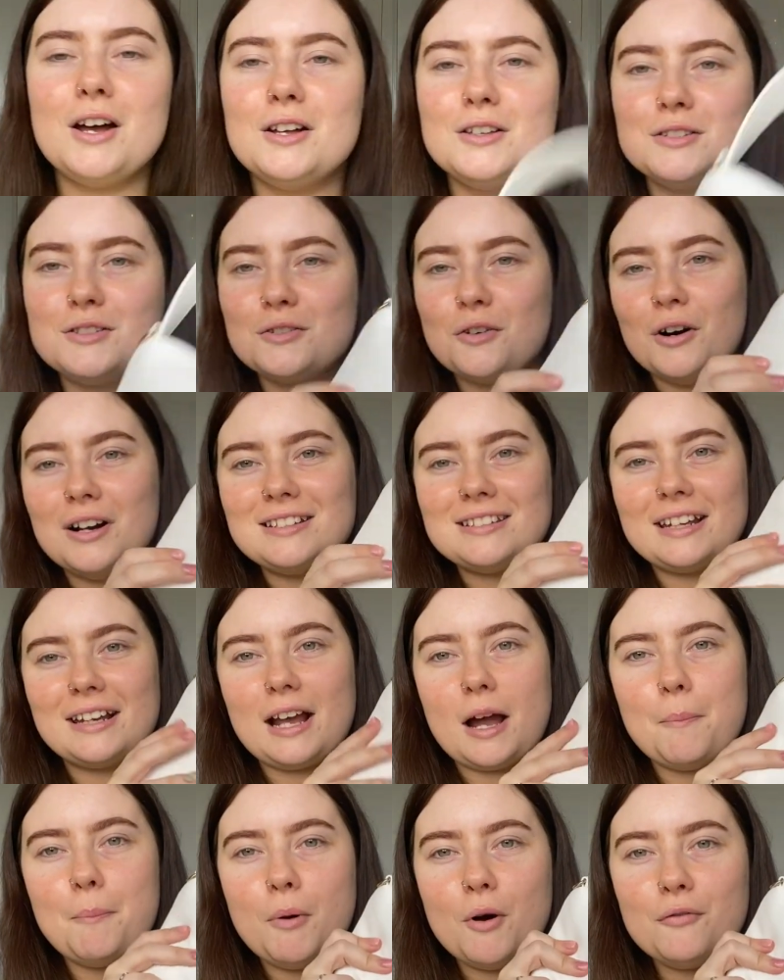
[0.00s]
So it's
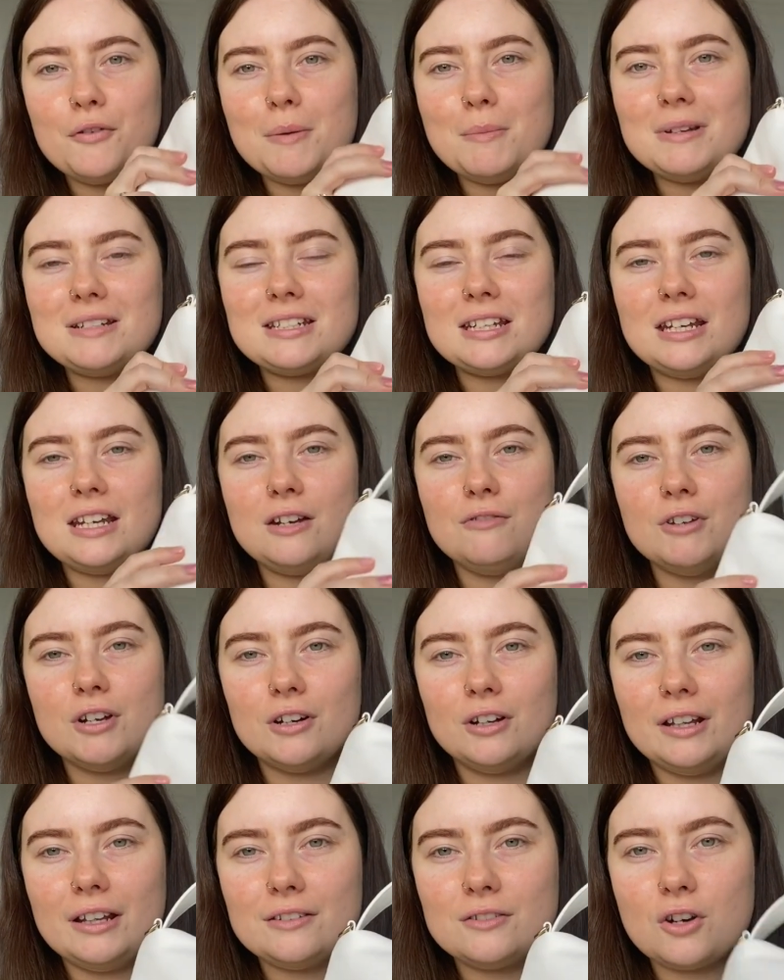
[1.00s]
like a puffy
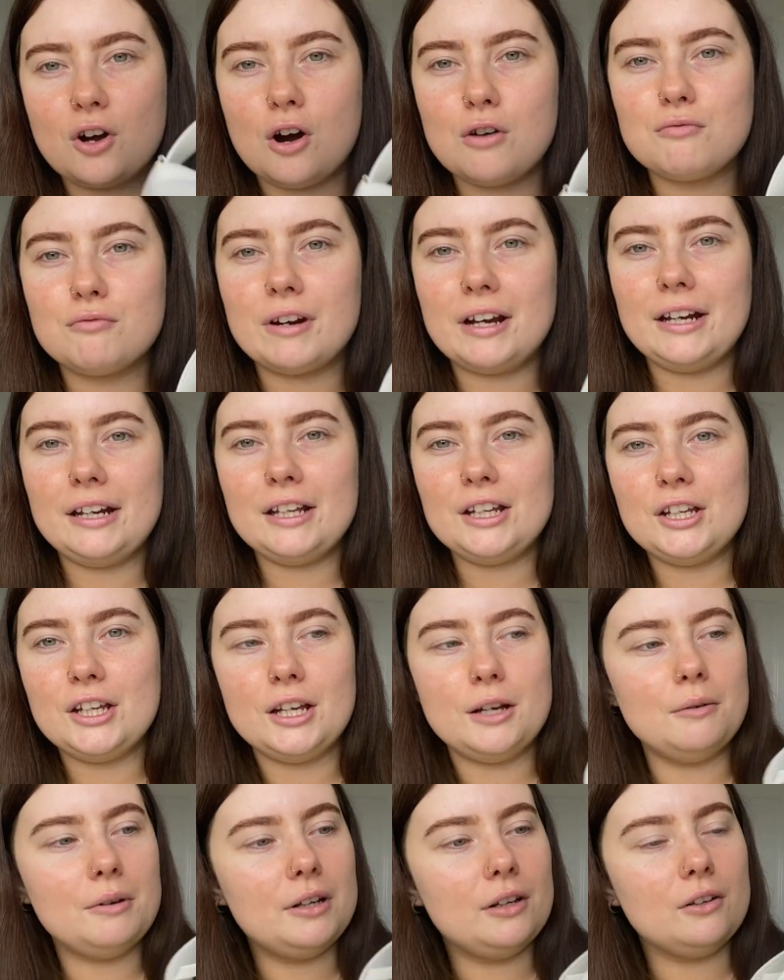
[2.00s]
material. It's got a really
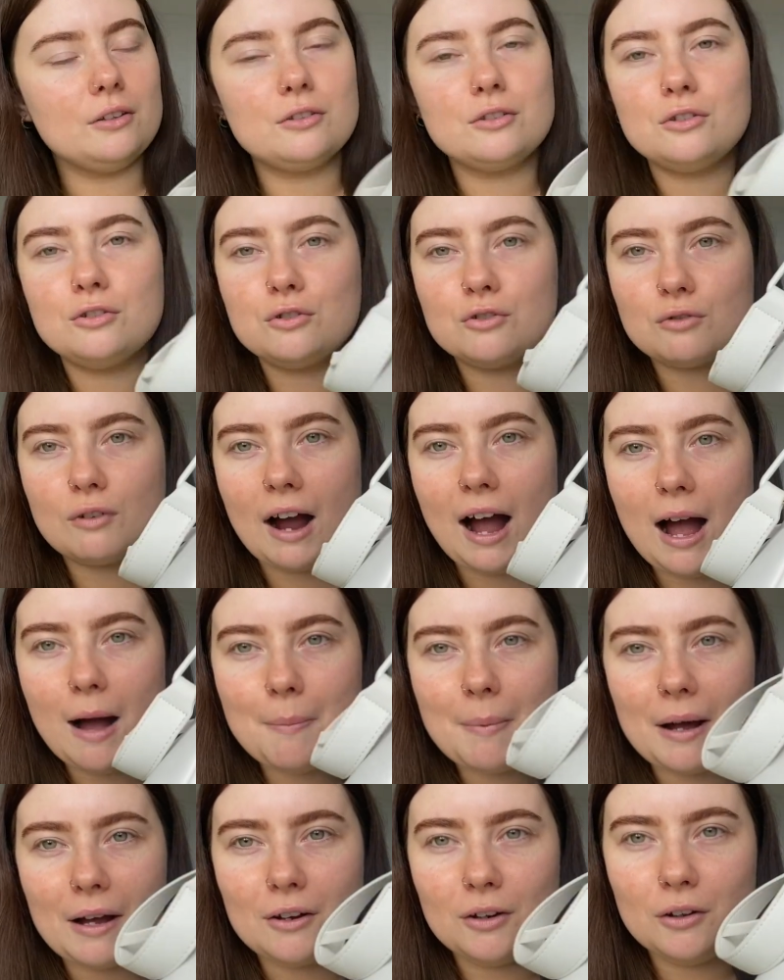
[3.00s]
cute little
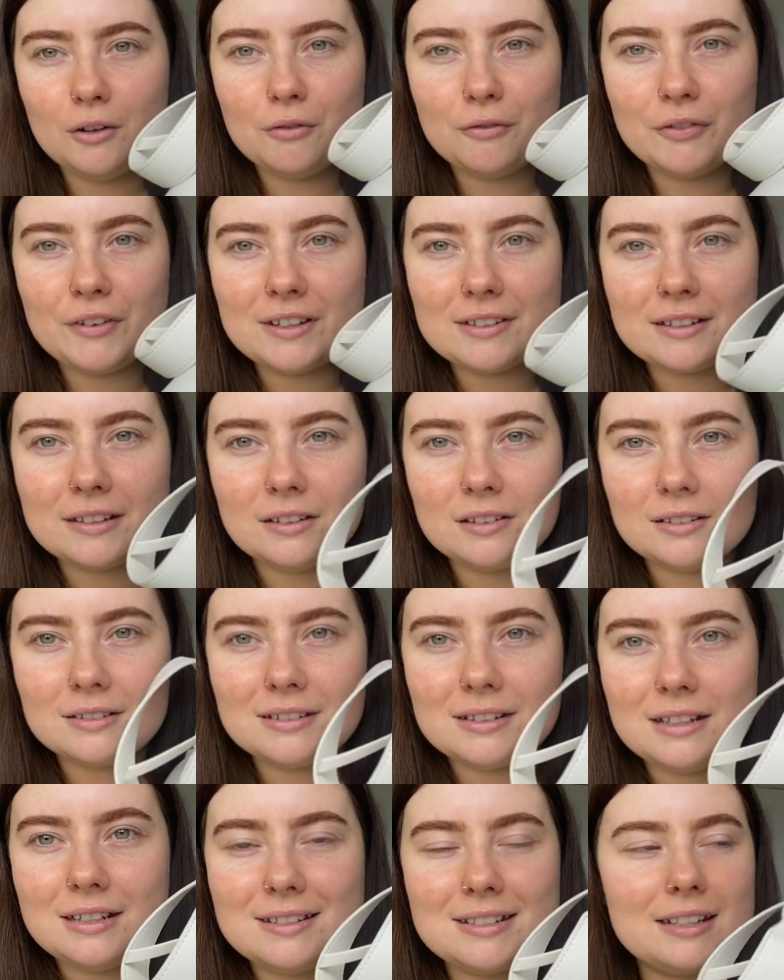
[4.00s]
strap. I love this this little
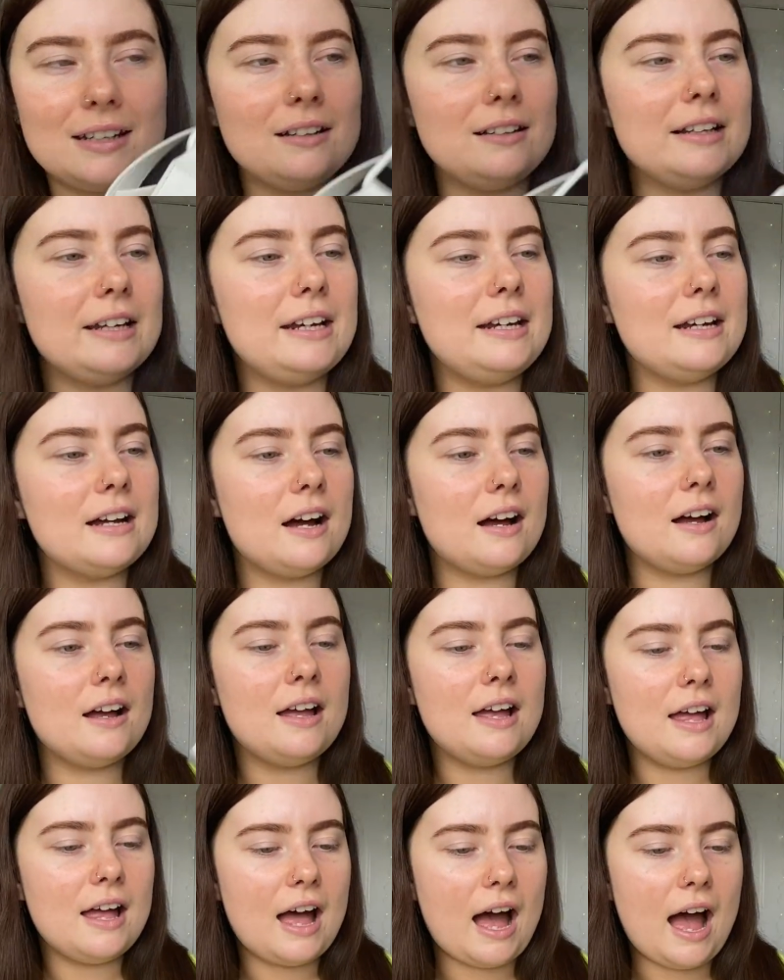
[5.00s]
detail here.
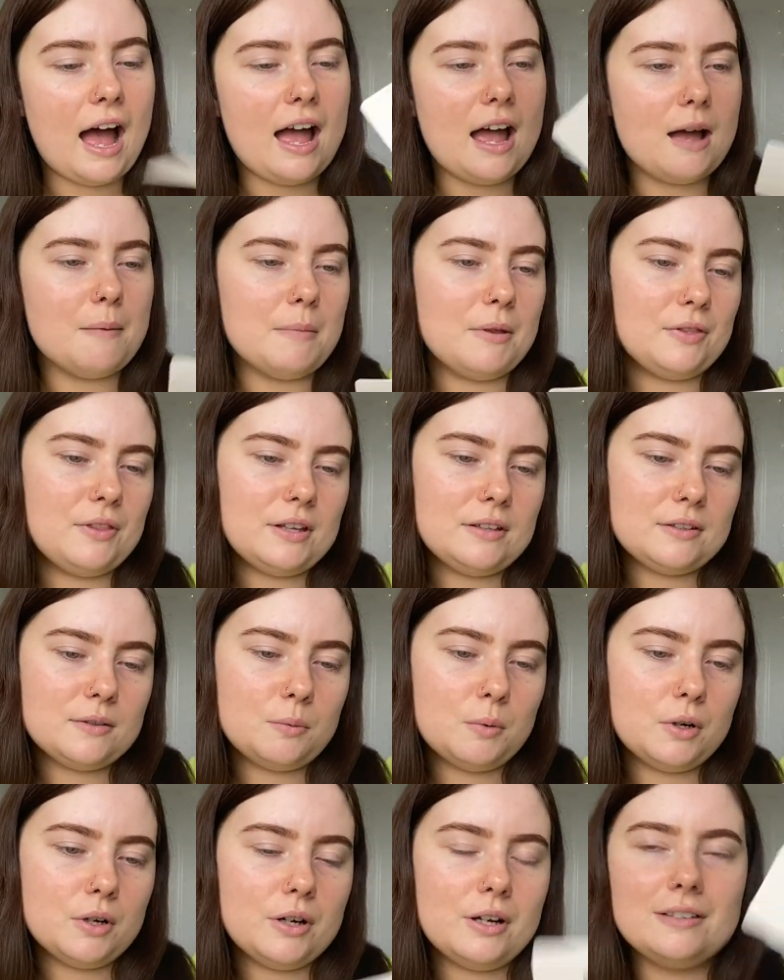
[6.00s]
Um, this
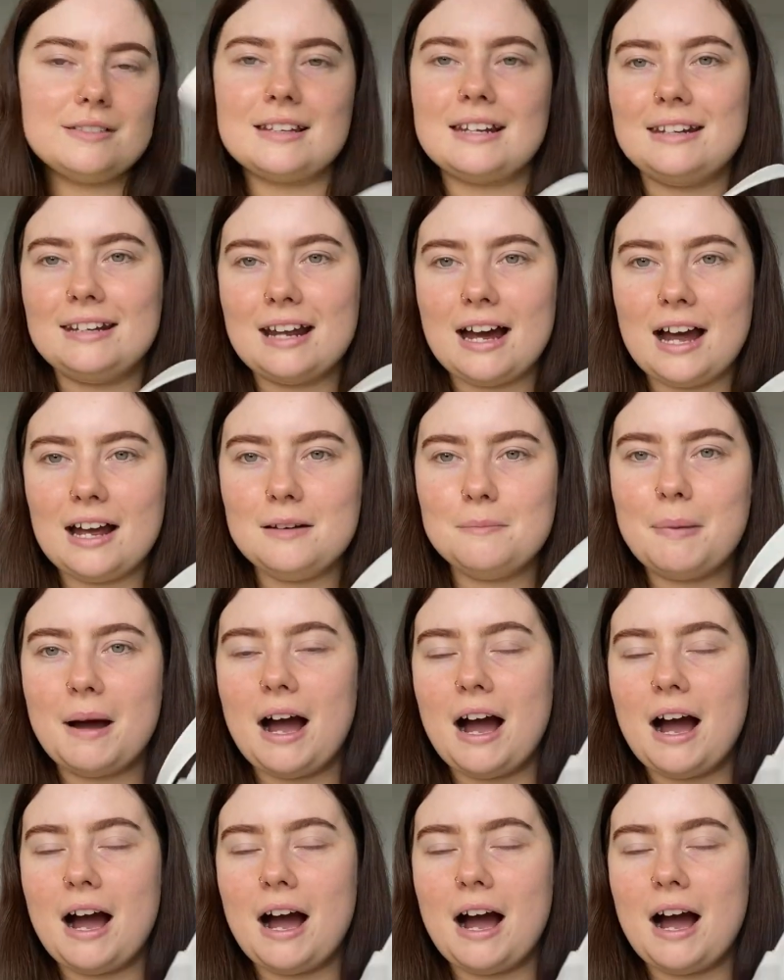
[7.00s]
was £9 and